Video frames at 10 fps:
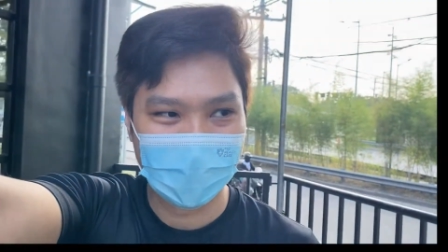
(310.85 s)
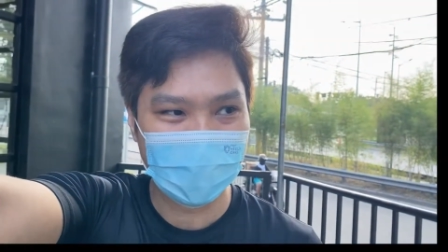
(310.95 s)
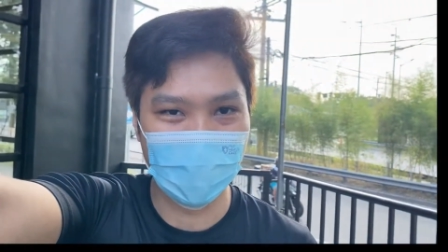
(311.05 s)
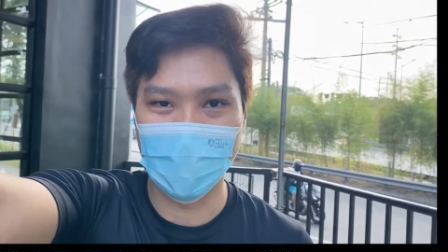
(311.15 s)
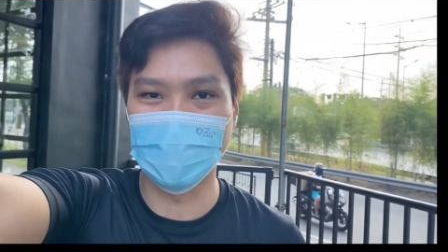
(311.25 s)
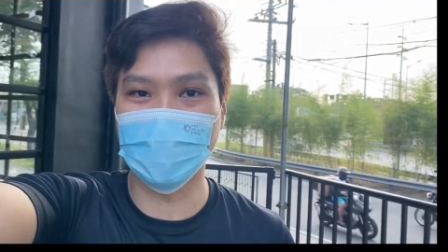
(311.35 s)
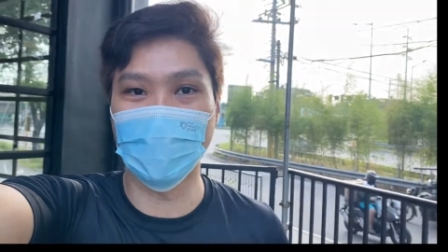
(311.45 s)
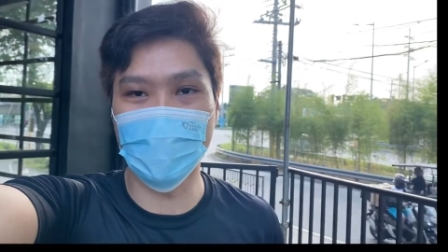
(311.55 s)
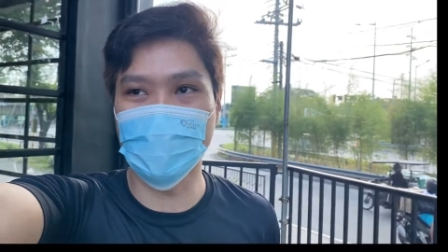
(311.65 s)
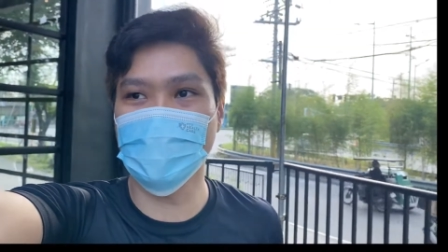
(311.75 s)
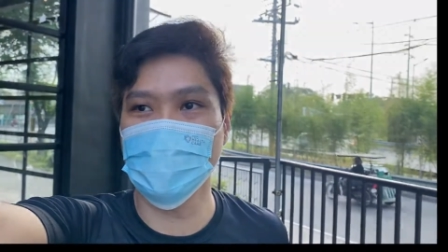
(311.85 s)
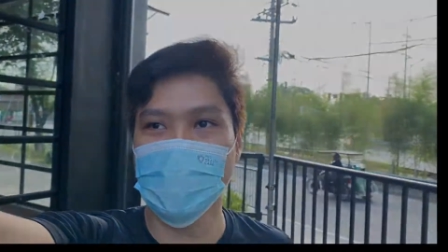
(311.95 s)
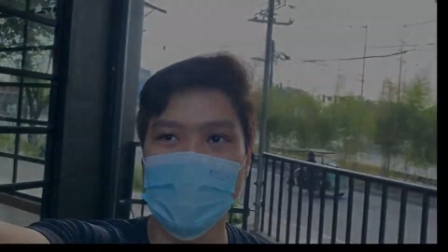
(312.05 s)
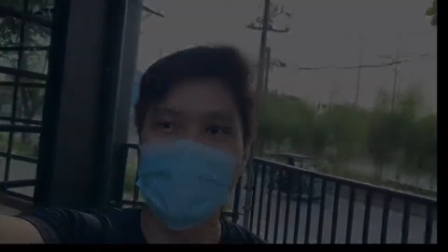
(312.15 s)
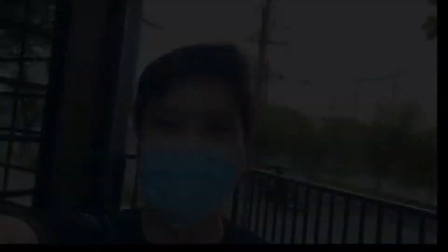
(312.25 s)
Don't have the clothes.
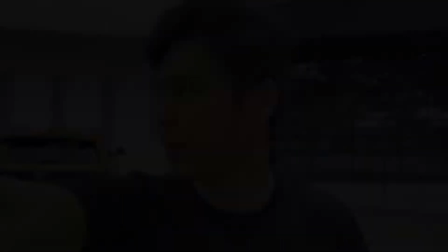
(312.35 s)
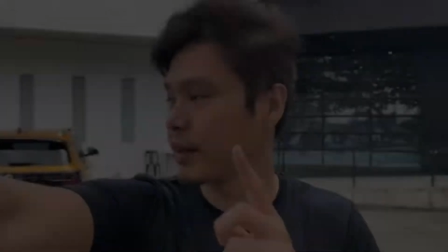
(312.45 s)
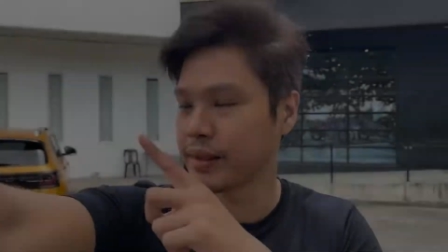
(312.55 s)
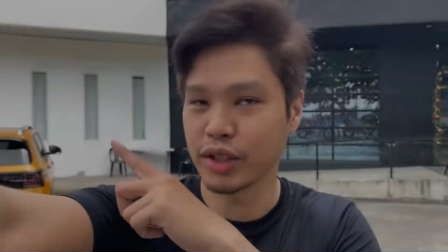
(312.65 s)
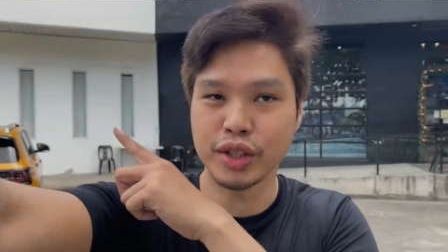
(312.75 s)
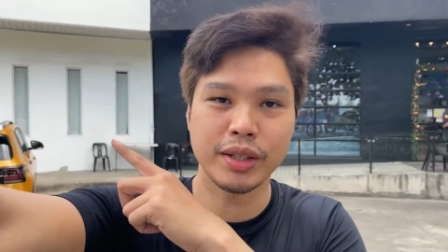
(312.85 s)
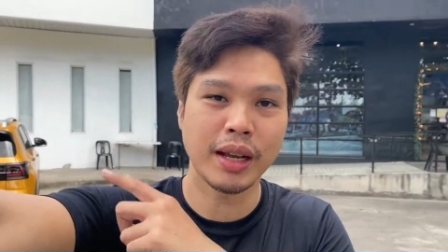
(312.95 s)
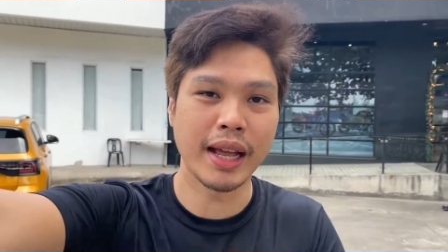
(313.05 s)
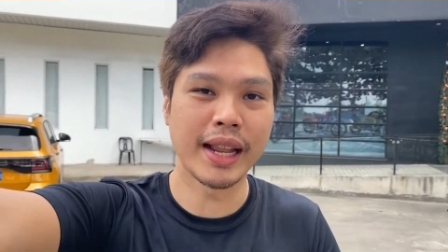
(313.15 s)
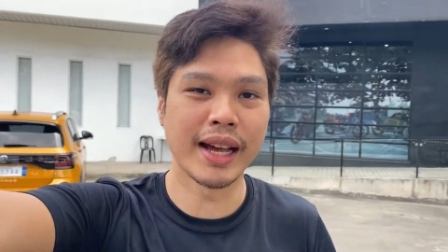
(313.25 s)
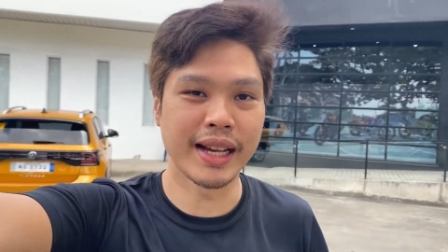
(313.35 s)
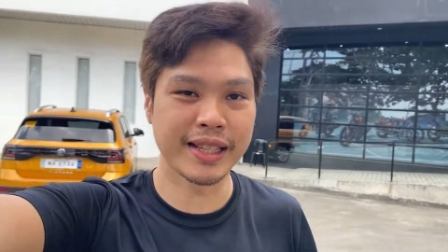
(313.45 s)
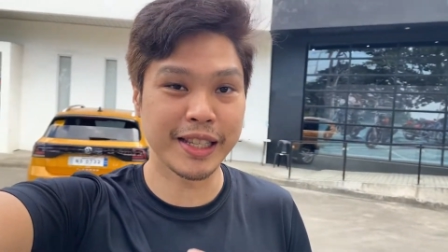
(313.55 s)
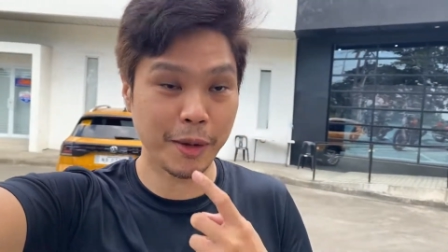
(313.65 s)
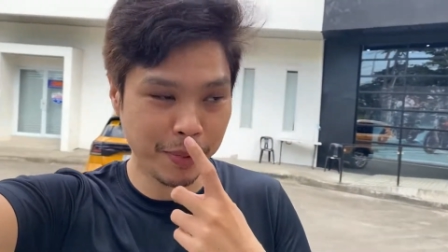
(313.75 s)
Just had a
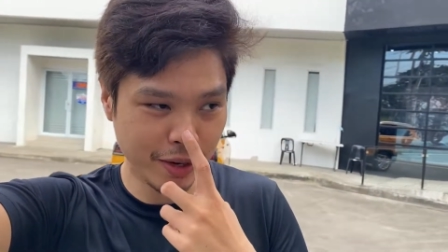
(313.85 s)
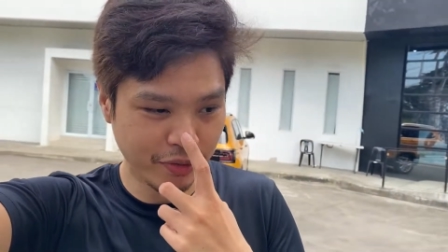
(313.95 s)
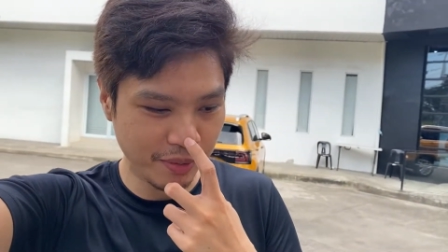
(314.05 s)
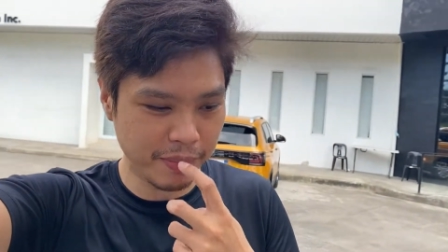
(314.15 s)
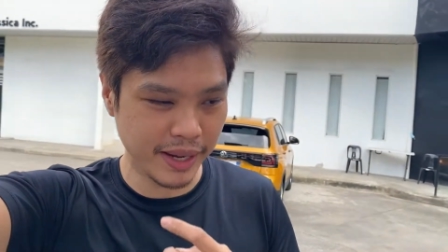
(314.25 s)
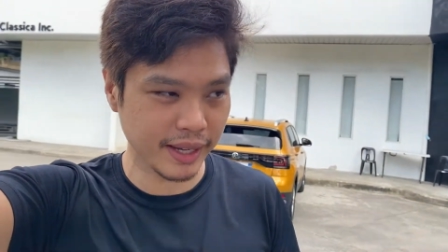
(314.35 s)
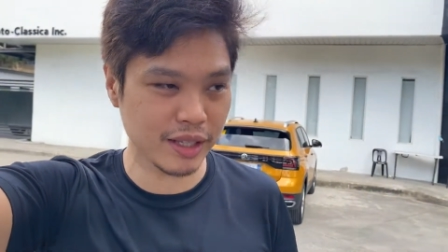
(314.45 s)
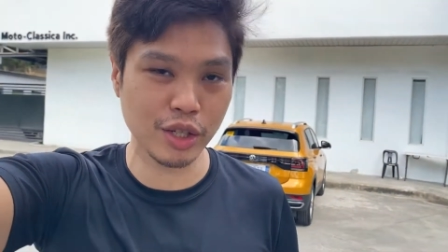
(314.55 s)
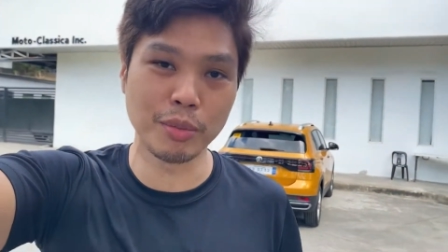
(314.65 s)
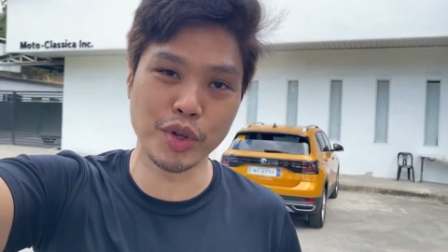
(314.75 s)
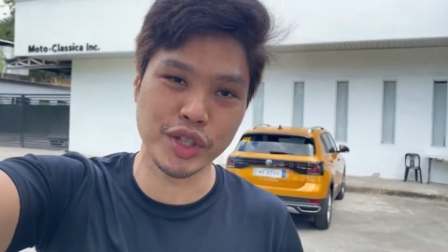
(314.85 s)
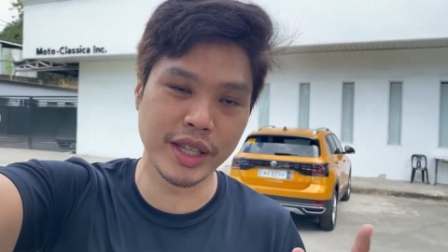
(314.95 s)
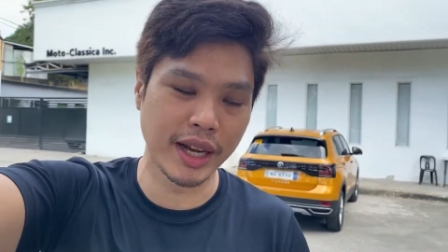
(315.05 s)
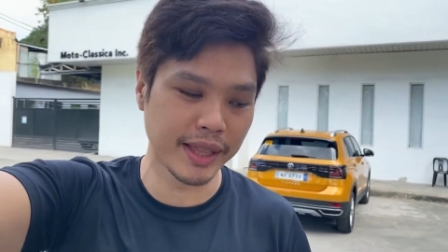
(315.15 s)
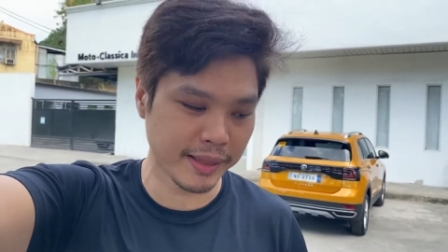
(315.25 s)
sneak peek of the bike. It's almost
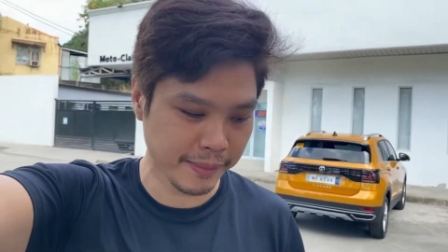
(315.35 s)
done.